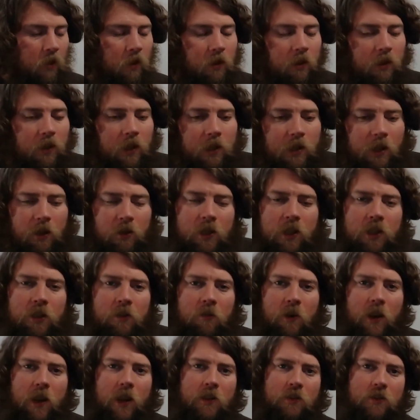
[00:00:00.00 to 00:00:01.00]
can you
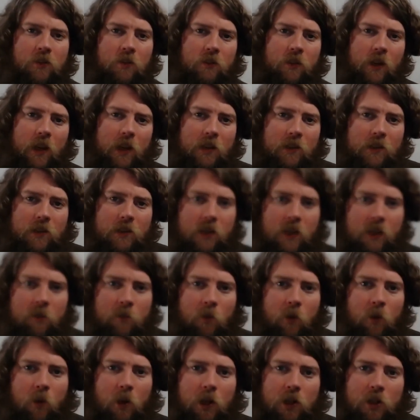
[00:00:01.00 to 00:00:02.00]
answer that same
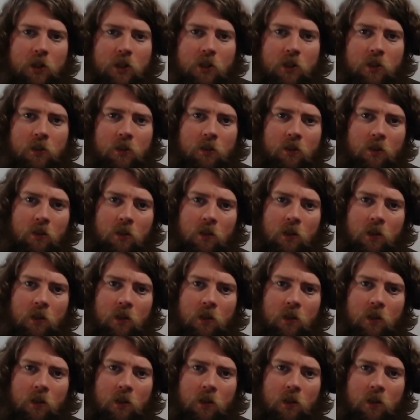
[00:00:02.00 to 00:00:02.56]
question